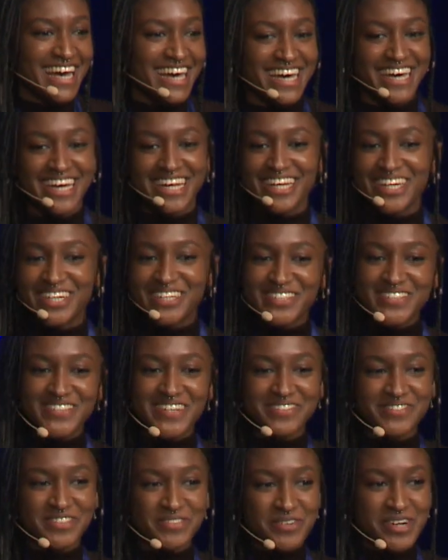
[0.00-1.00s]
Hello,
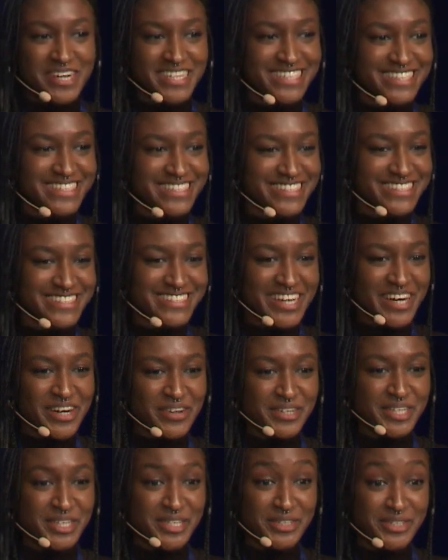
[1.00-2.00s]
everyone. How
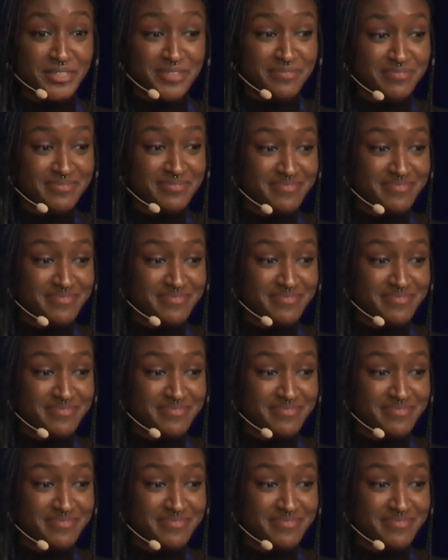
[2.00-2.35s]
are you?